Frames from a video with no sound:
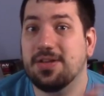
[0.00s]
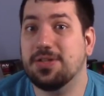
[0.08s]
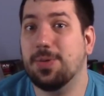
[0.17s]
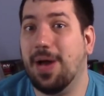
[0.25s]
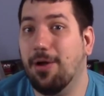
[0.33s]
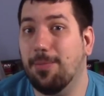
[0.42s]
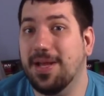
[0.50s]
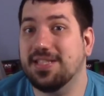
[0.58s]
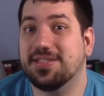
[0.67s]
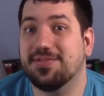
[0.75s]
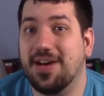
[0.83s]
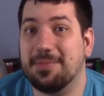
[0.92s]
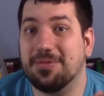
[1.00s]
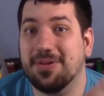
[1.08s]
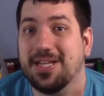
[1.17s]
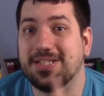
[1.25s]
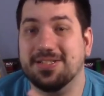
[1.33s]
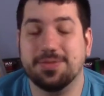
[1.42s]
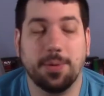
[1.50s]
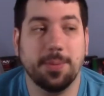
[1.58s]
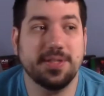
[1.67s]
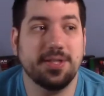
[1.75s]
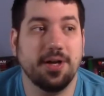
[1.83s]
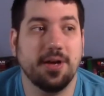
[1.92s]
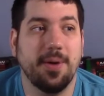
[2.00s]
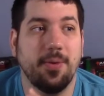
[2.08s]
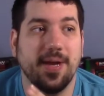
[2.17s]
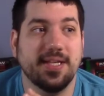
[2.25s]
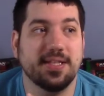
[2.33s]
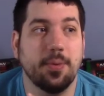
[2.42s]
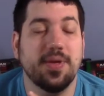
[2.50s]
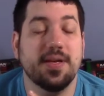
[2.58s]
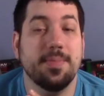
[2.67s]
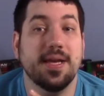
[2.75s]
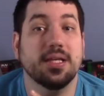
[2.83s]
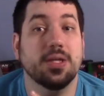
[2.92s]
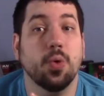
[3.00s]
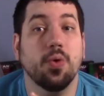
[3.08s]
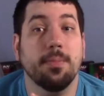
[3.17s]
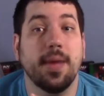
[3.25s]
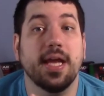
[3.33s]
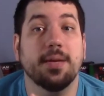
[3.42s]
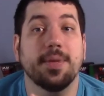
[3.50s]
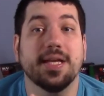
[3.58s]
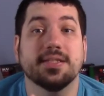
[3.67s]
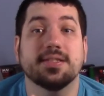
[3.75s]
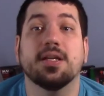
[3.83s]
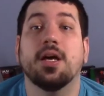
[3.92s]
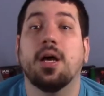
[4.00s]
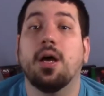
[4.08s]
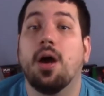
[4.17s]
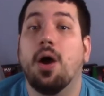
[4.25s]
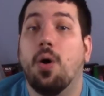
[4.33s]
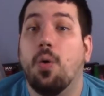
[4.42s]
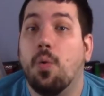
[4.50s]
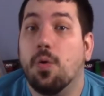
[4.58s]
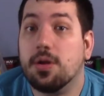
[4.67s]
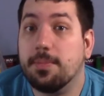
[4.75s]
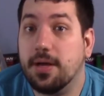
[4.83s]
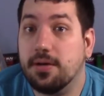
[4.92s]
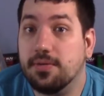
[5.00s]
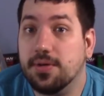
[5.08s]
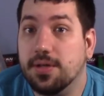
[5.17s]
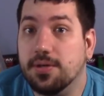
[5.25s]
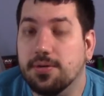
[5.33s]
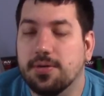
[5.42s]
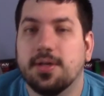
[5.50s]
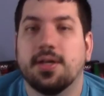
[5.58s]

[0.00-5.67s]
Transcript: to our base of operations where we talk about ways that we can make your mana base work better for you.